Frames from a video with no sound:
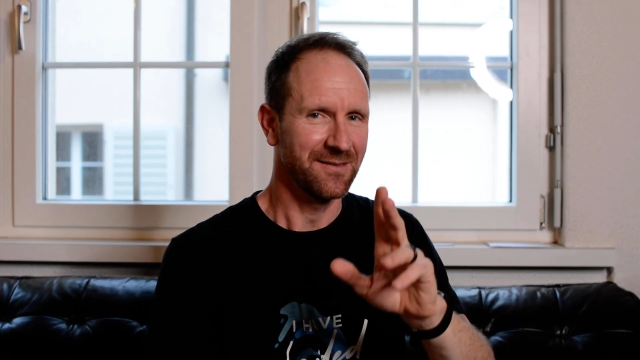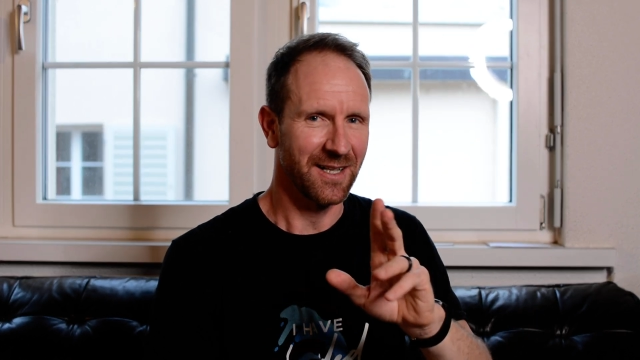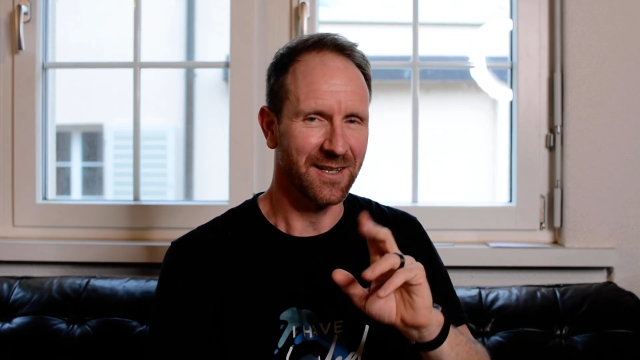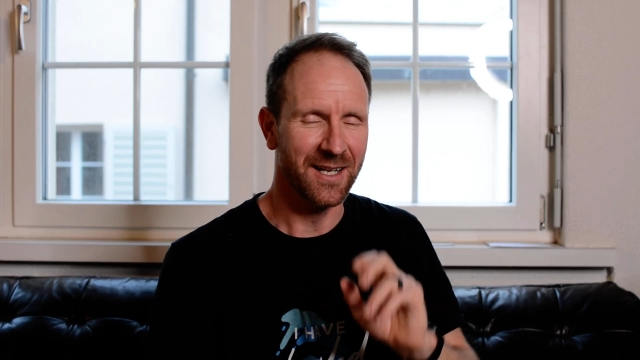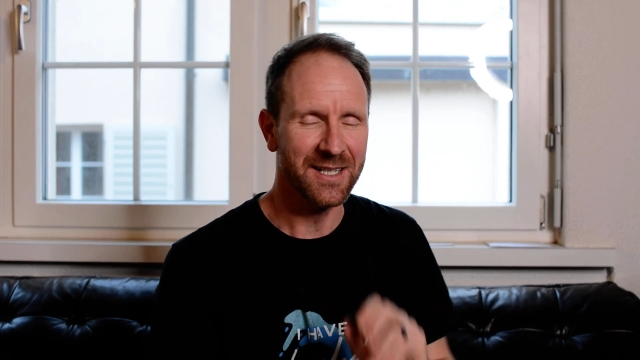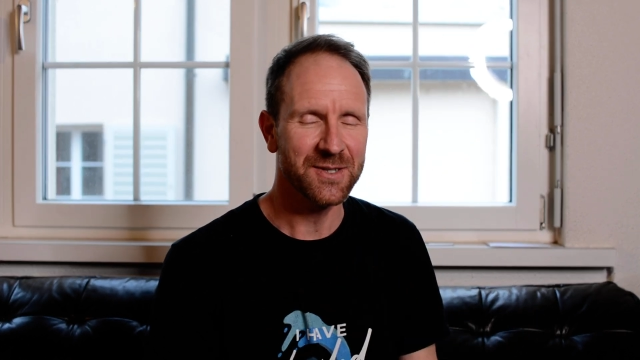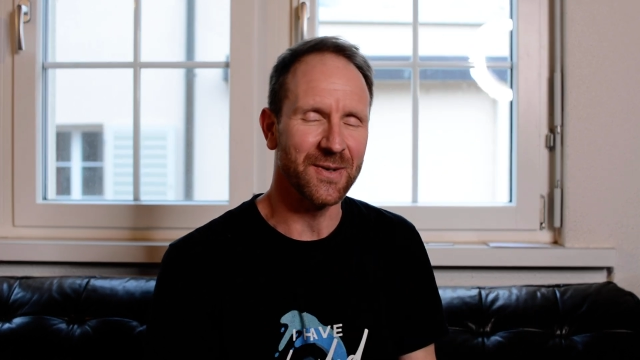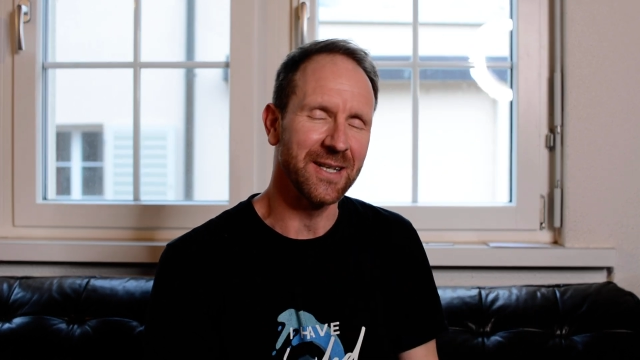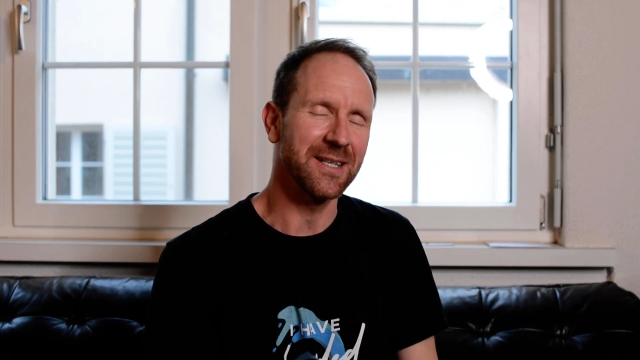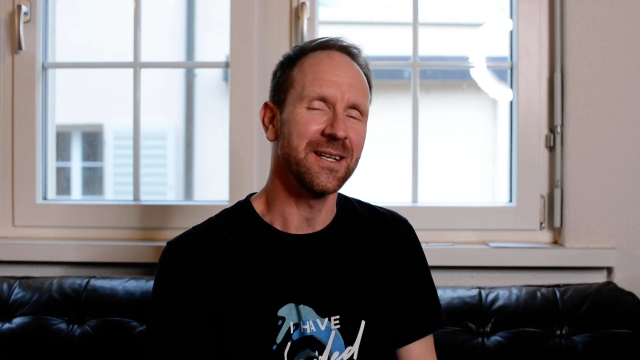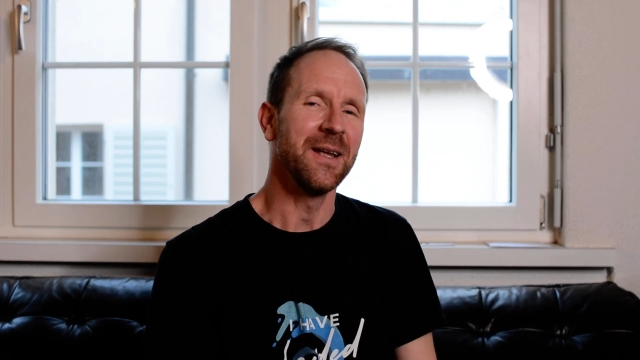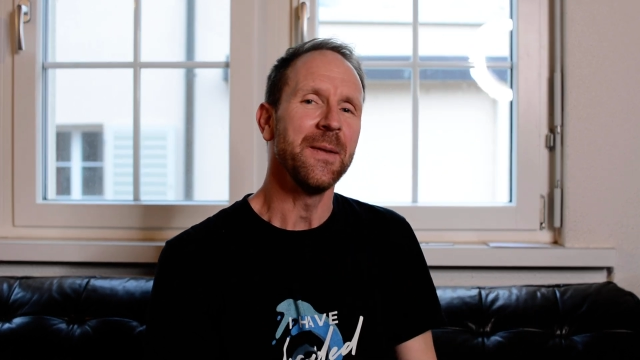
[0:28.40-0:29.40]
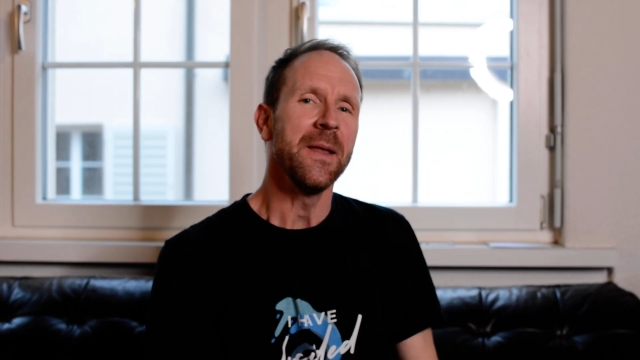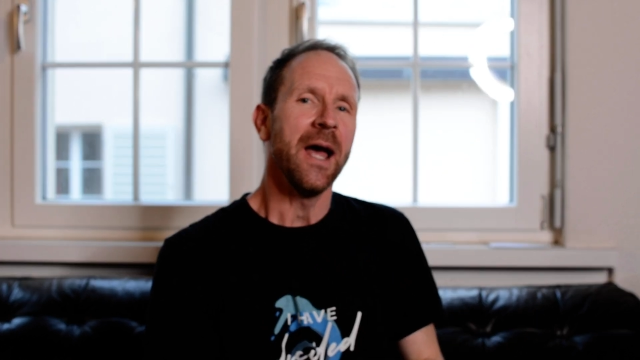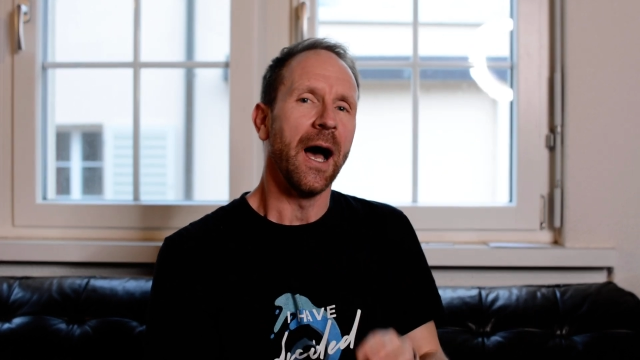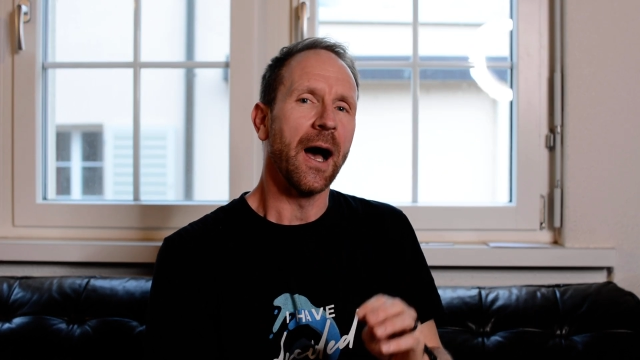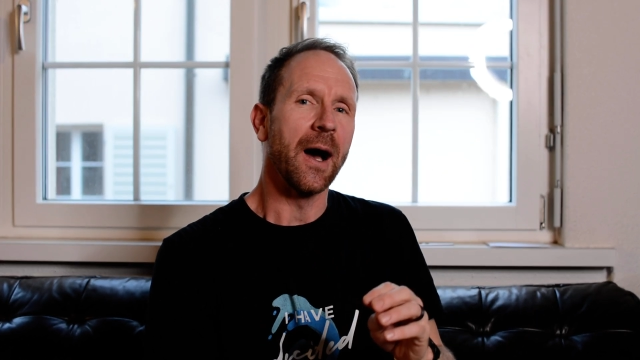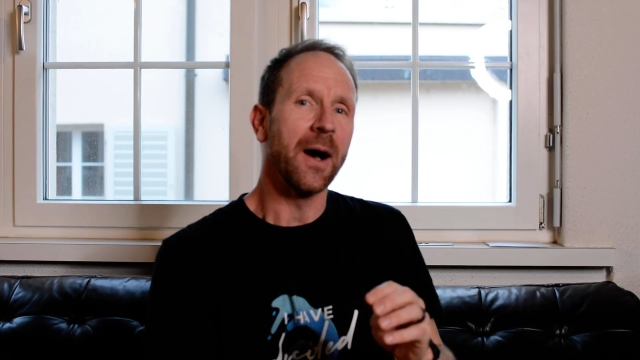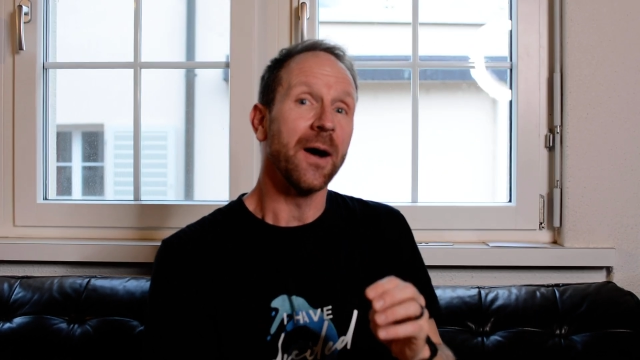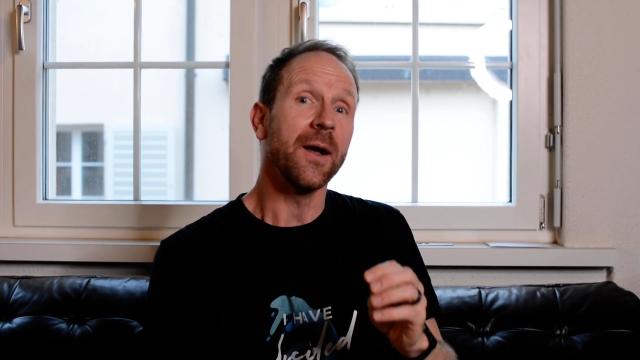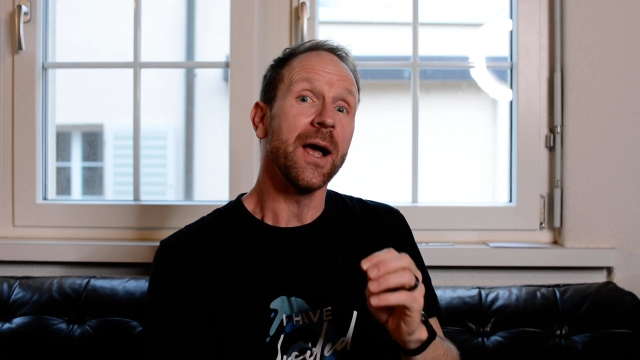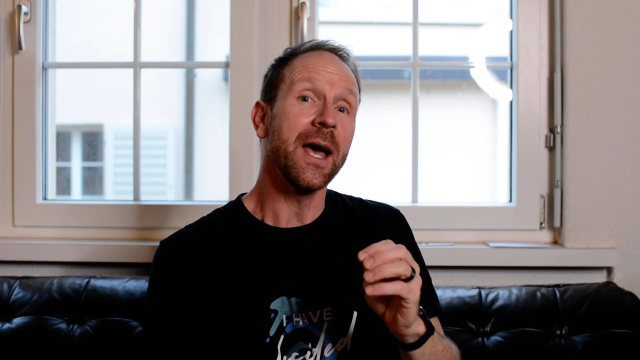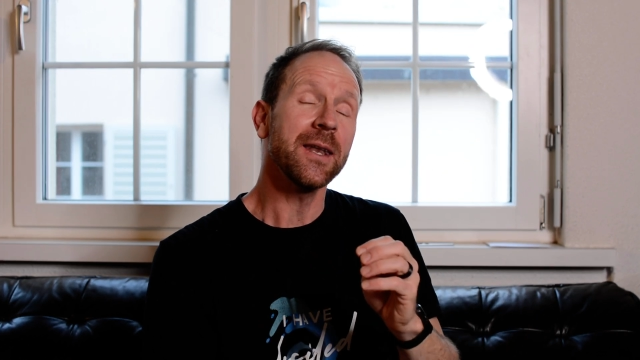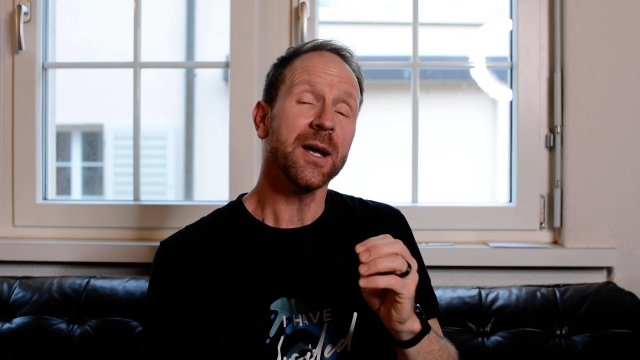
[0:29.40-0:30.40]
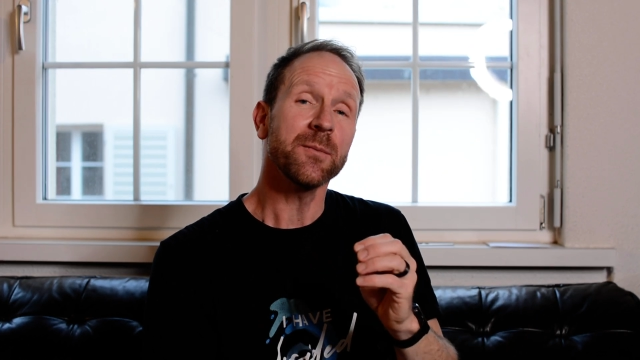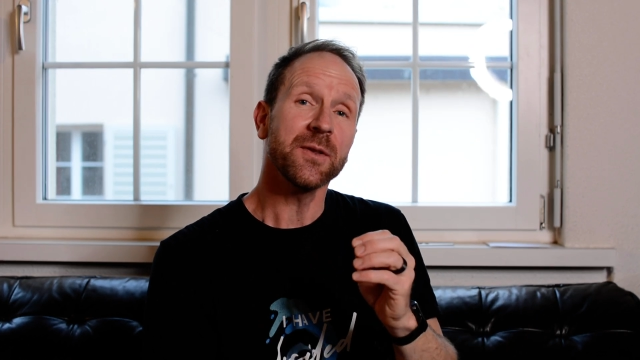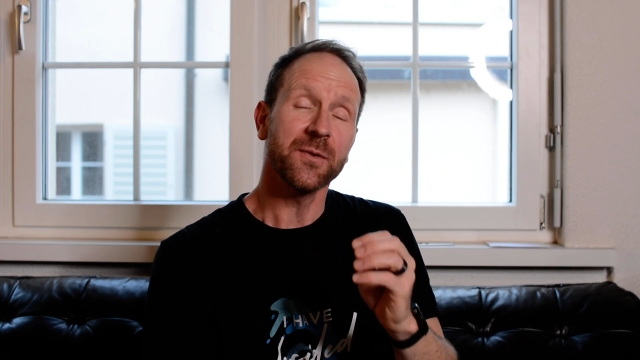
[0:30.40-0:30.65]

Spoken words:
I'll get to it. And number